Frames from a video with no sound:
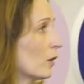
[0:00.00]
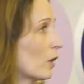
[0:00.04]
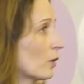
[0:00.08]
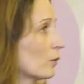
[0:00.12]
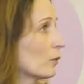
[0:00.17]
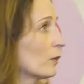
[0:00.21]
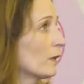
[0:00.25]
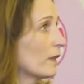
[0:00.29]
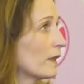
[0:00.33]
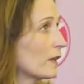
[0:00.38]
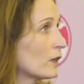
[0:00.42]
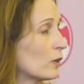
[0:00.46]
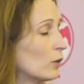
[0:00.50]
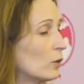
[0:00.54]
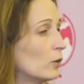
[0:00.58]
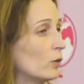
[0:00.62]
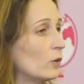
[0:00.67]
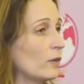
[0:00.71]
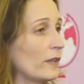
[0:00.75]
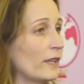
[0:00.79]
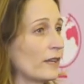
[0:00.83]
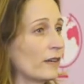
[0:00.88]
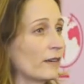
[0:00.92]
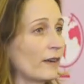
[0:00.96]
a really
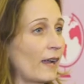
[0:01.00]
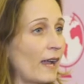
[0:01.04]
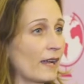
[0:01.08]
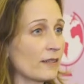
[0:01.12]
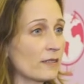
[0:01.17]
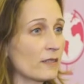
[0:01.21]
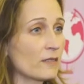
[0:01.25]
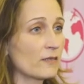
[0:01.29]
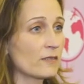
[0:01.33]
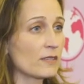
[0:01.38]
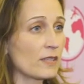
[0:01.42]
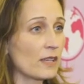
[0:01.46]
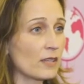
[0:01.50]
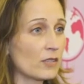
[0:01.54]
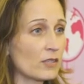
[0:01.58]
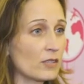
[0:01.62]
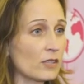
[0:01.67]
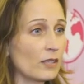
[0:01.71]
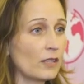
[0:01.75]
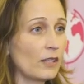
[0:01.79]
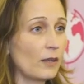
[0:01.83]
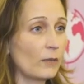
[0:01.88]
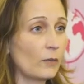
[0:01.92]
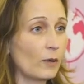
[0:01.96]
cool interactive
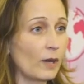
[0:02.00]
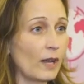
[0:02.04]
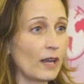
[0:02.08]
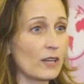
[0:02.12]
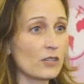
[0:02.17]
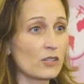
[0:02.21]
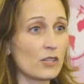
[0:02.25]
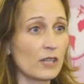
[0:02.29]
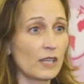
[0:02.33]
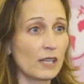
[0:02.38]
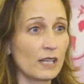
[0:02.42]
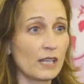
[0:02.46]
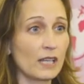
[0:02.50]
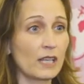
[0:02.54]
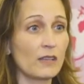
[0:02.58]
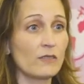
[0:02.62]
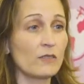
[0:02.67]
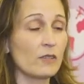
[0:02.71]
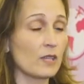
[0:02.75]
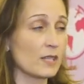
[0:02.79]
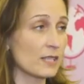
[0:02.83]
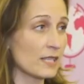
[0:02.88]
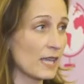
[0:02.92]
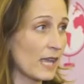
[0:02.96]
session, and we're actually going to
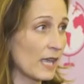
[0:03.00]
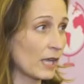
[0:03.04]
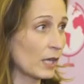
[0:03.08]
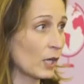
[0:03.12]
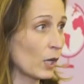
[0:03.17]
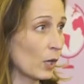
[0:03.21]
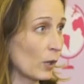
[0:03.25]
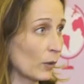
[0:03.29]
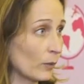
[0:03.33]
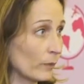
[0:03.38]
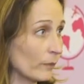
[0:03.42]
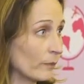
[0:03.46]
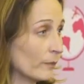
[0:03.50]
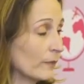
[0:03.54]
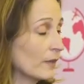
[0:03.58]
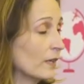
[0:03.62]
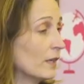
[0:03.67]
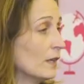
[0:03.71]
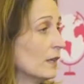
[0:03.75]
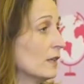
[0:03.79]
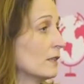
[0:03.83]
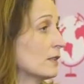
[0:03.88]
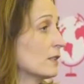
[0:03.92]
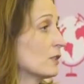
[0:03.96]
give you a take-home
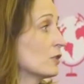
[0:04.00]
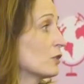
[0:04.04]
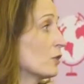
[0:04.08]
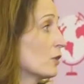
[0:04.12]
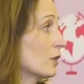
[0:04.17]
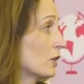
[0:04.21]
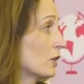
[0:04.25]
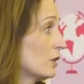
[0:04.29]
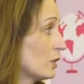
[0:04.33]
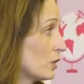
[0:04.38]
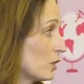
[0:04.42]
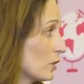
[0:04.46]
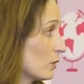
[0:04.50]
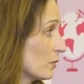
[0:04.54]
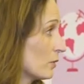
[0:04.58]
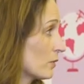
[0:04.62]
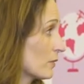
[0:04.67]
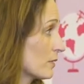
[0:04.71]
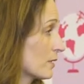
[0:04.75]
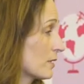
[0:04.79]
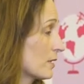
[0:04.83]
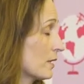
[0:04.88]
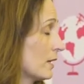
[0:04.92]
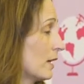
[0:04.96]
that you can
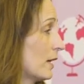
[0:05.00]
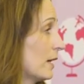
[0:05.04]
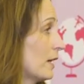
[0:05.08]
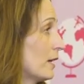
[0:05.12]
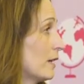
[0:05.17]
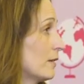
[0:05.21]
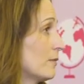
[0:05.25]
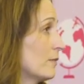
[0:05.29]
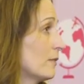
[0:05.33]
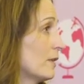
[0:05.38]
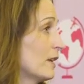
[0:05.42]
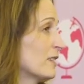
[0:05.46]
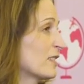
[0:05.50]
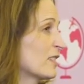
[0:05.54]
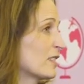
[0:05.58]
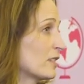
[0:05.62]
use um, as